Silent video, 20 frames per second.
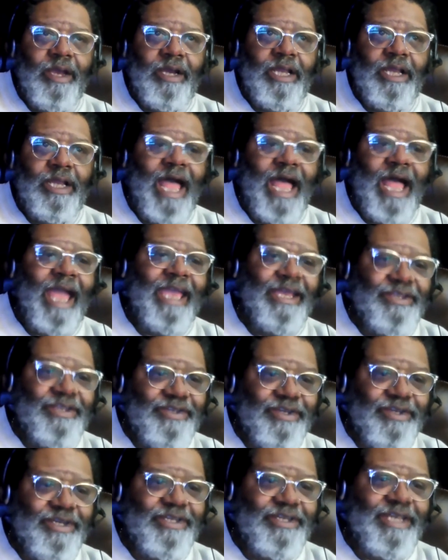
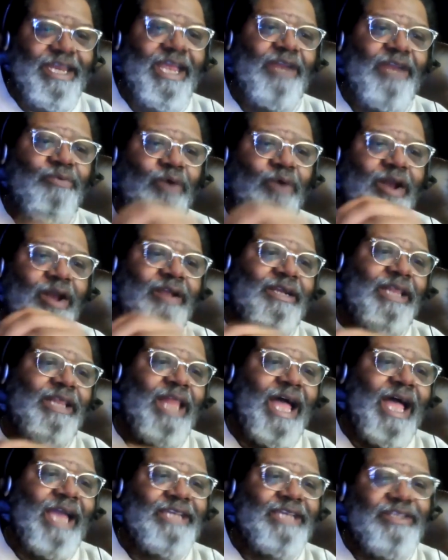clients because they didn't want the
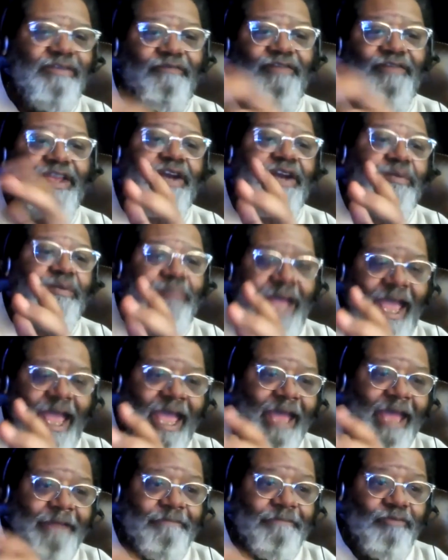clients to feel bad,
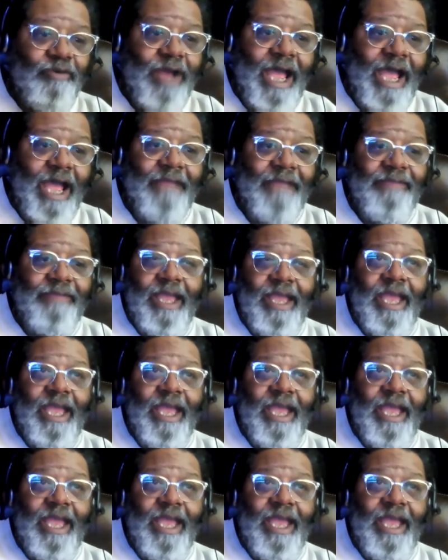right?